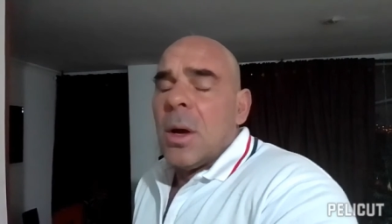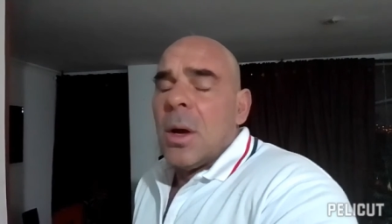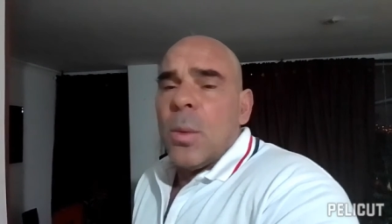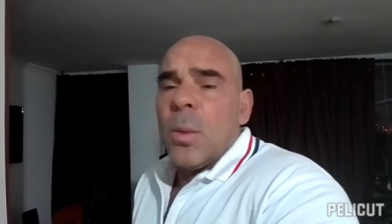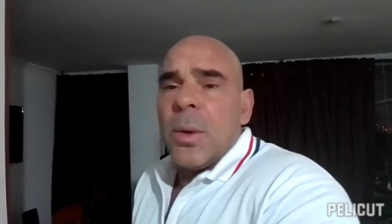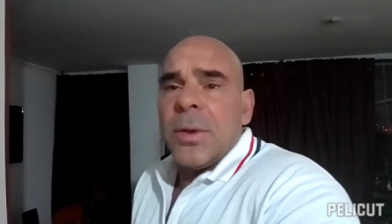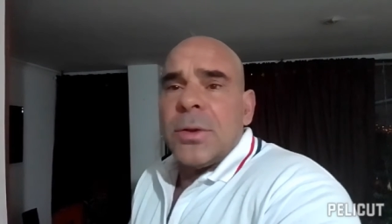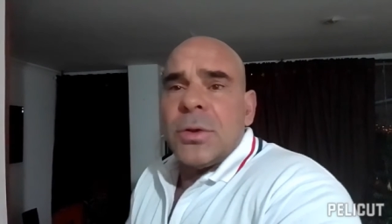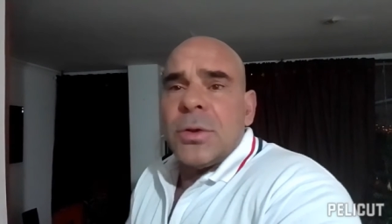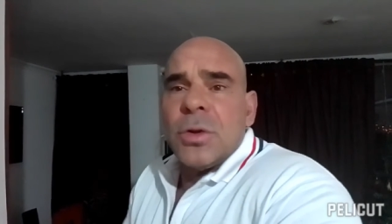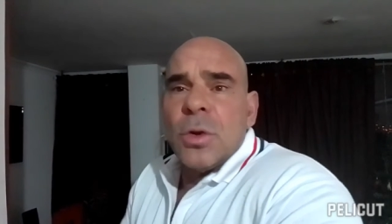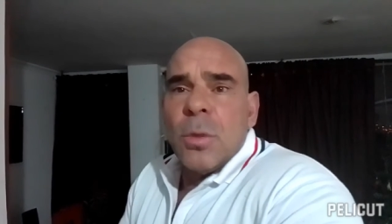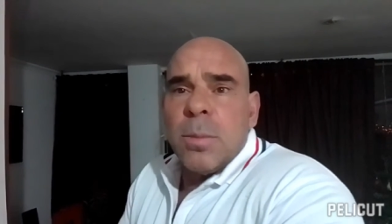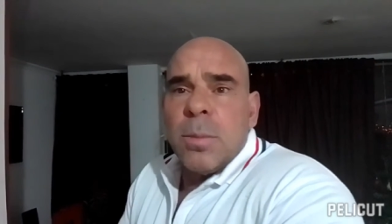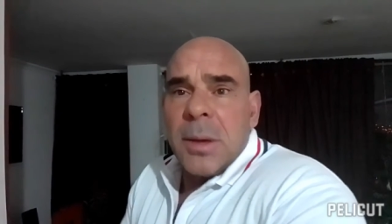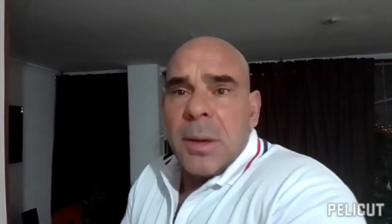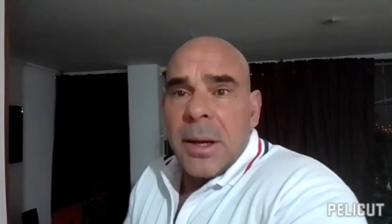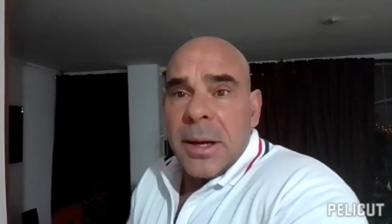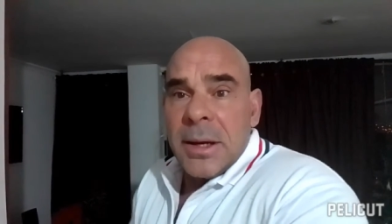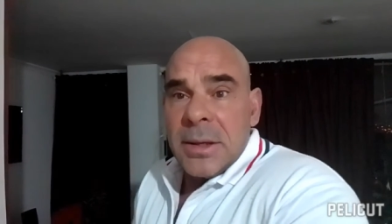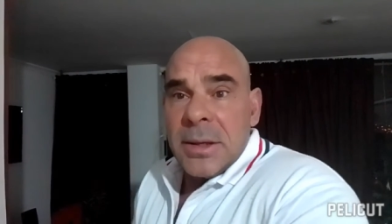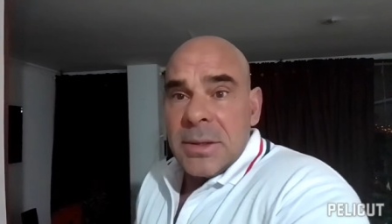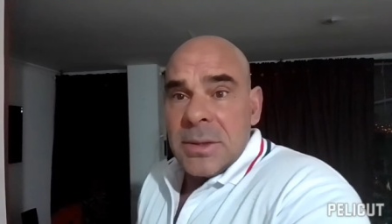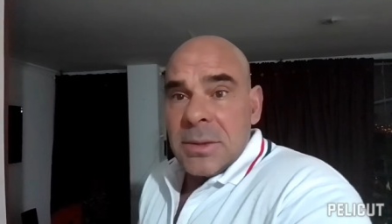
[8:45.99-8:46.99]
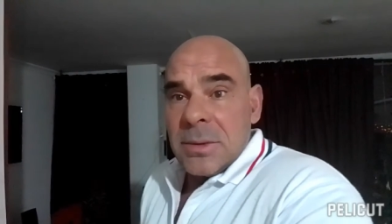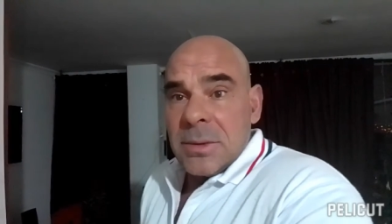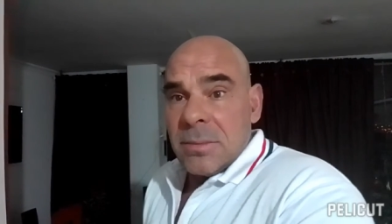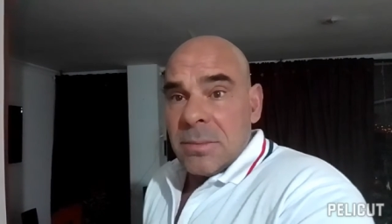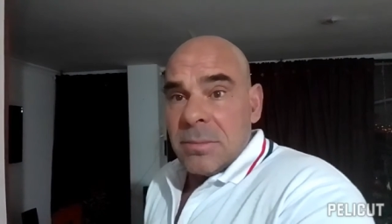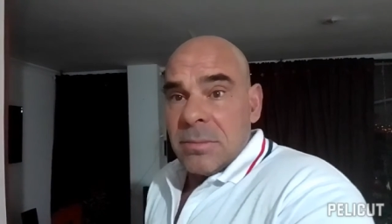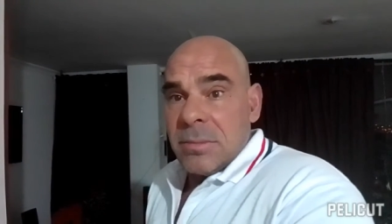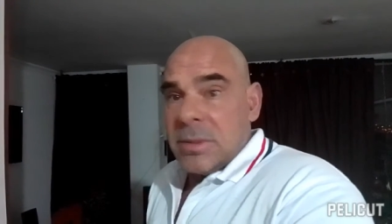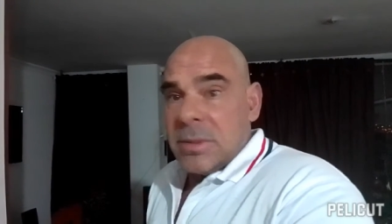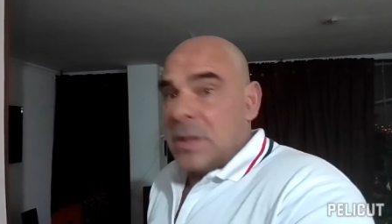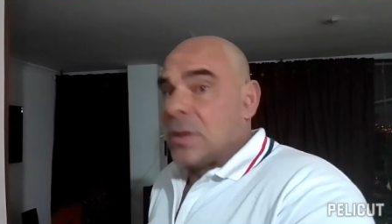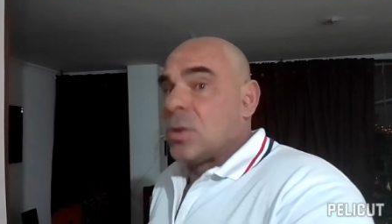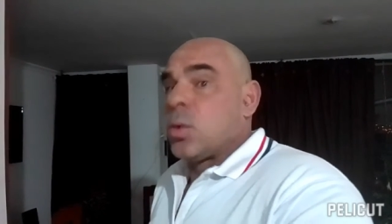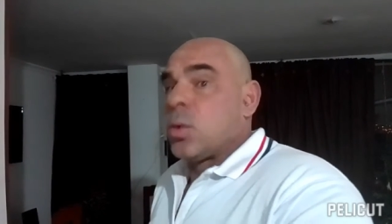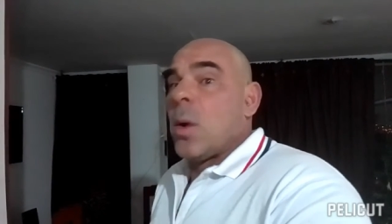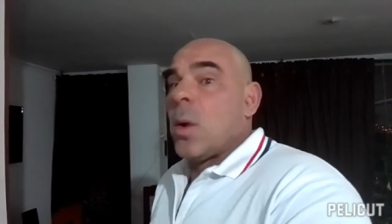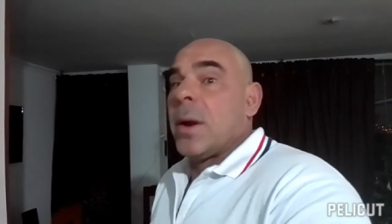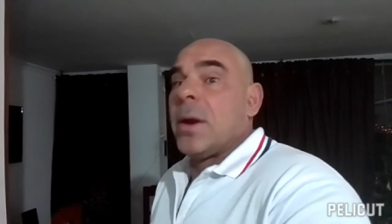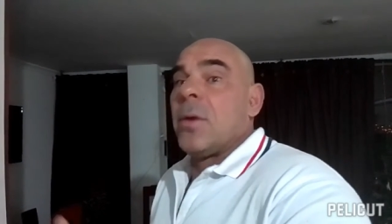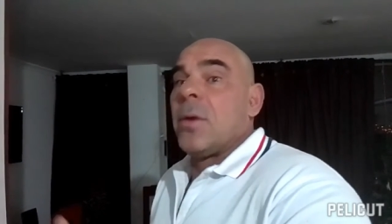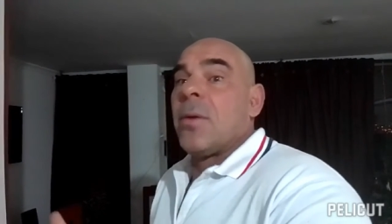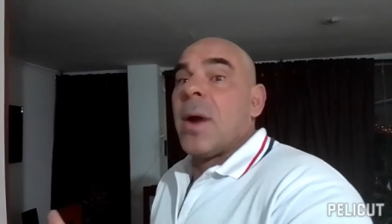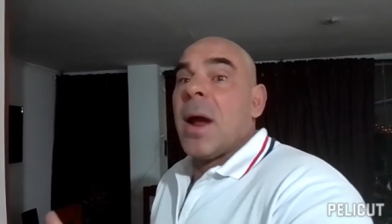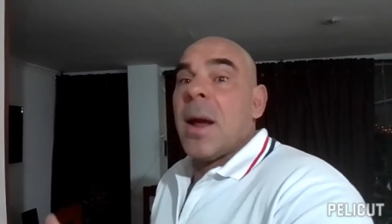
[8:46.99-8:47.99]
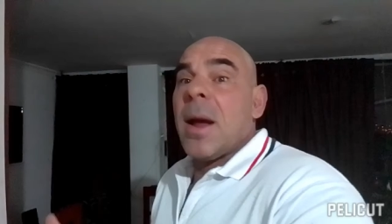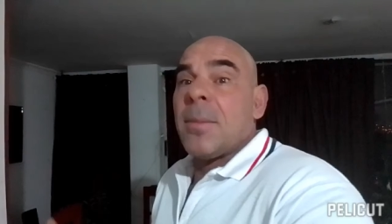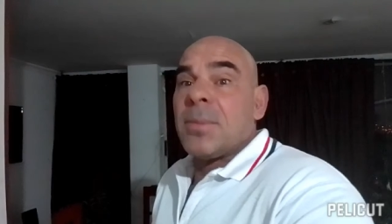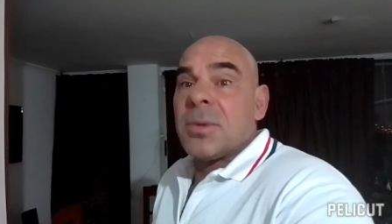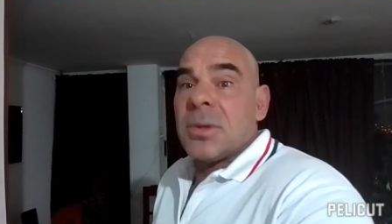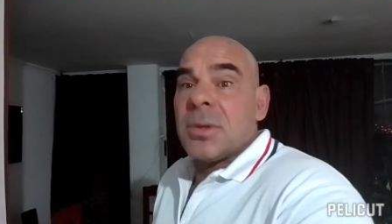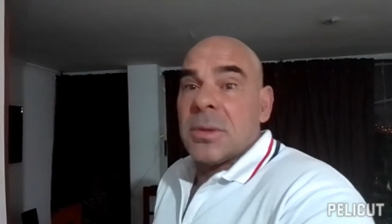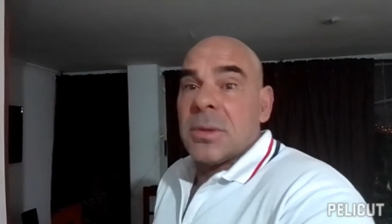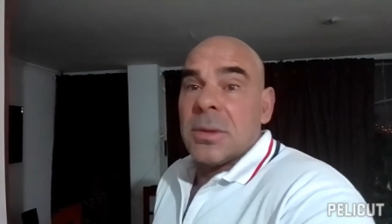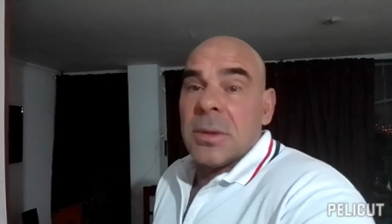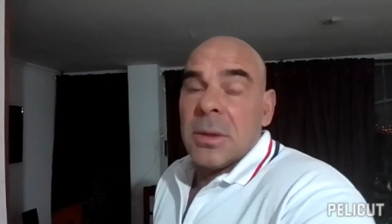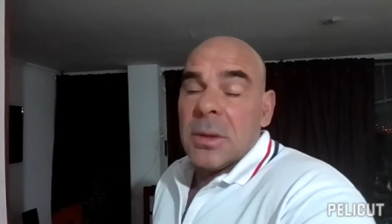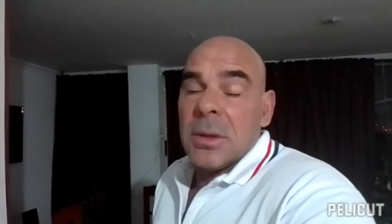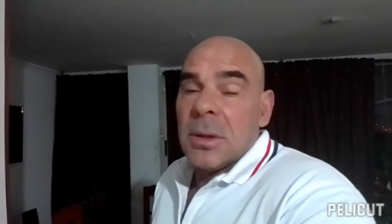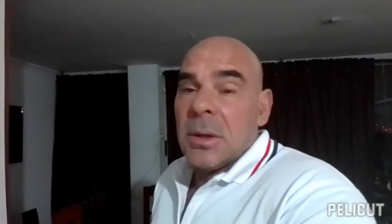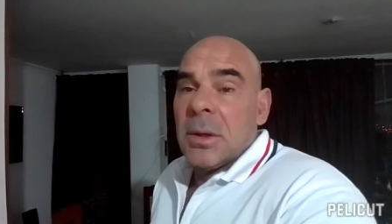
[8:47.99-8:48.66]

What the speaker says: with 2 plates. Did 20 reps.